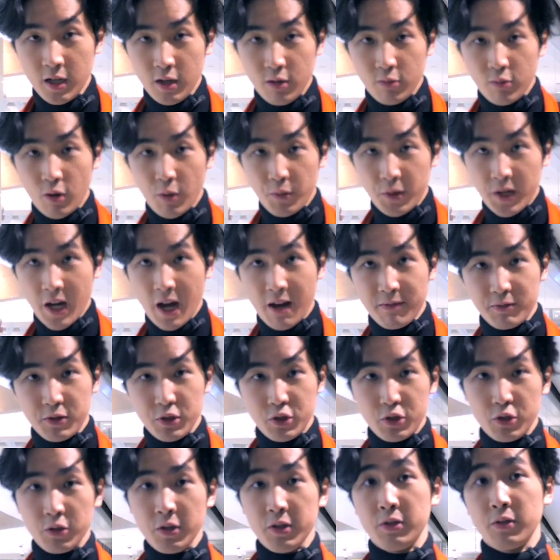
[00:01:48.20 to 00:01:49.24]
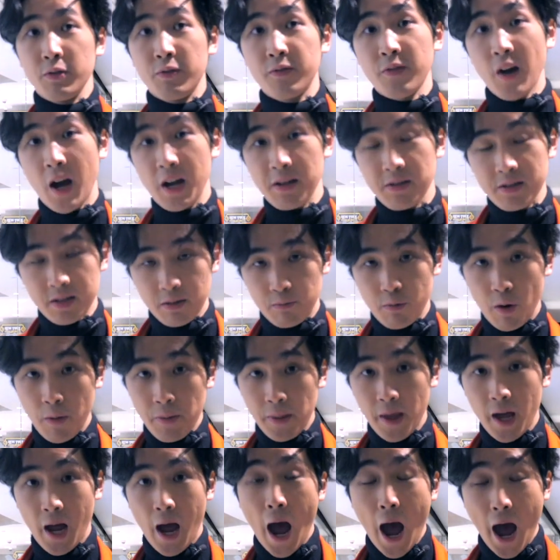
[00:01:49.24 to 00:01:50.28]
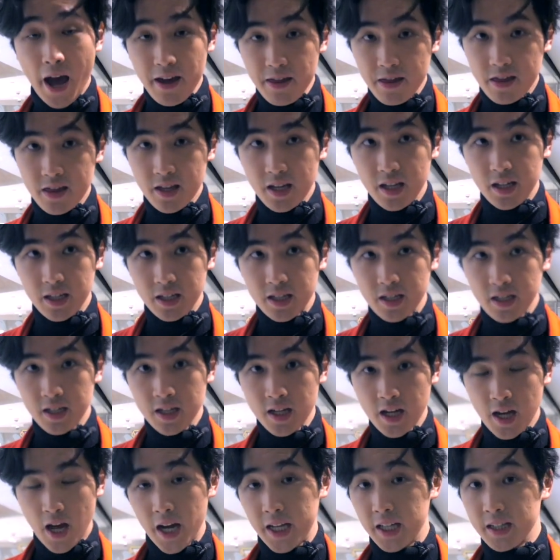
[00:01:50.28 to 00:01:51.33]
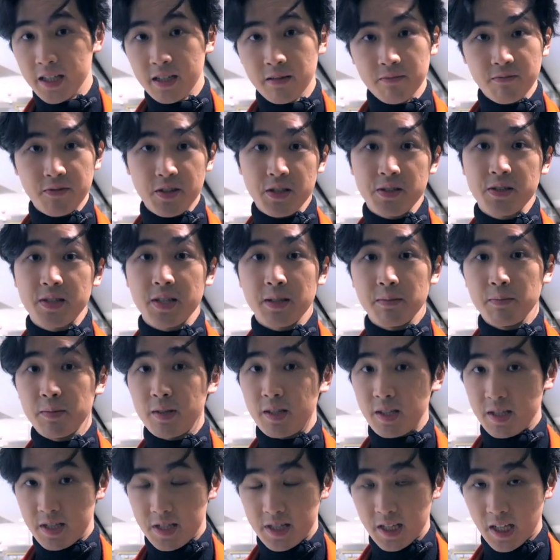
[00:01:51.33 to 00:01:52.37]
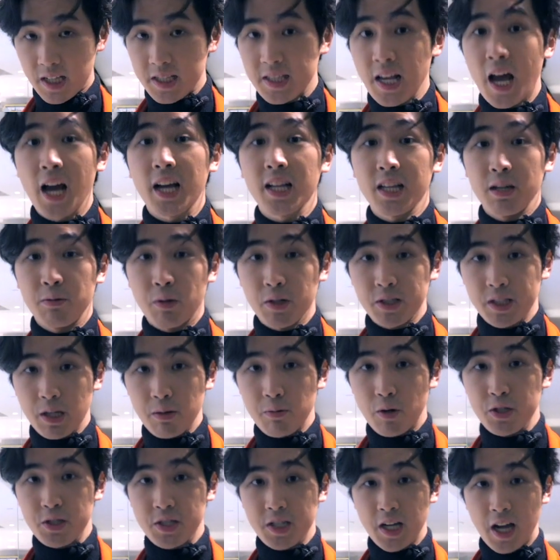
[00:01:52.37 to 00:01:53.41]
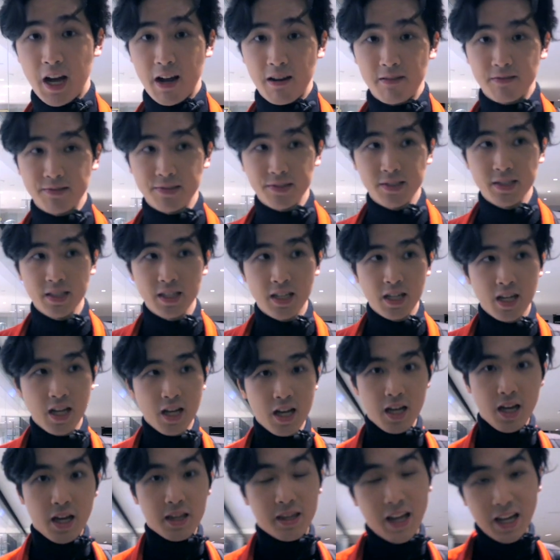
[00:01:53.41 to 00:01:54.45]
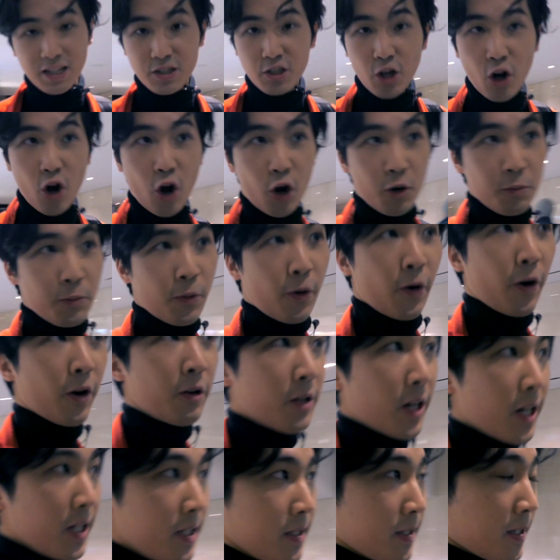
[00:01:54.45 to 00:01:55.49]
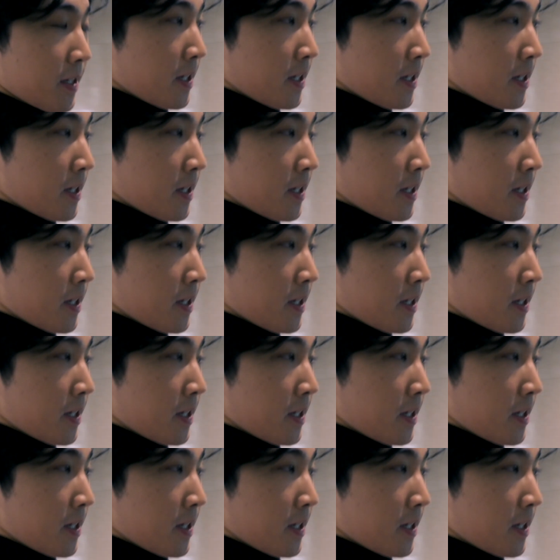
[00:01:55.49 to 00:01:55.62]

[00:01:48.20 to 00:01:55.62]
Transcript: what we have to do is to find someone that I think I can convince them this is exactly what they want to have. And that's the hard part, right?